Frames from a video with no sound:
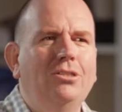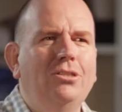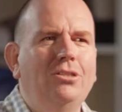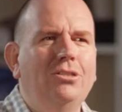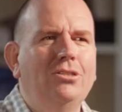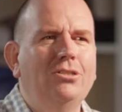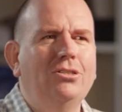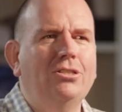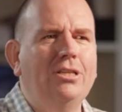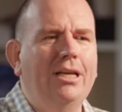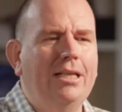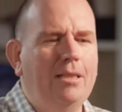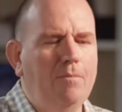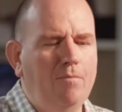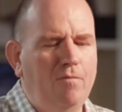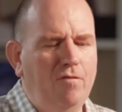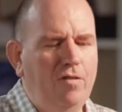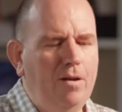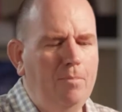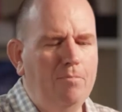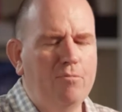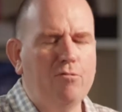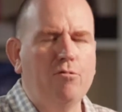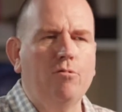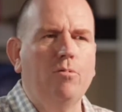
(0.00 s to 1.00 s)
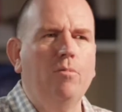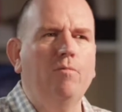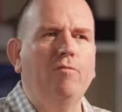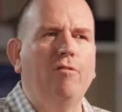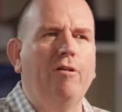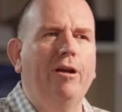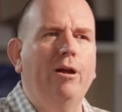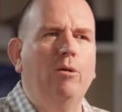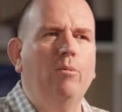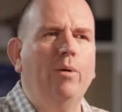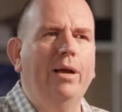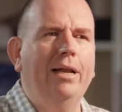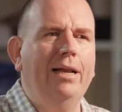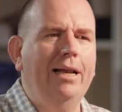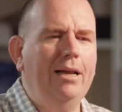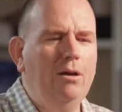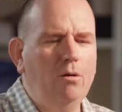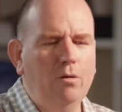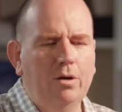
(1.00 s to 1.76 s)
and you just see them flip through them very quickly,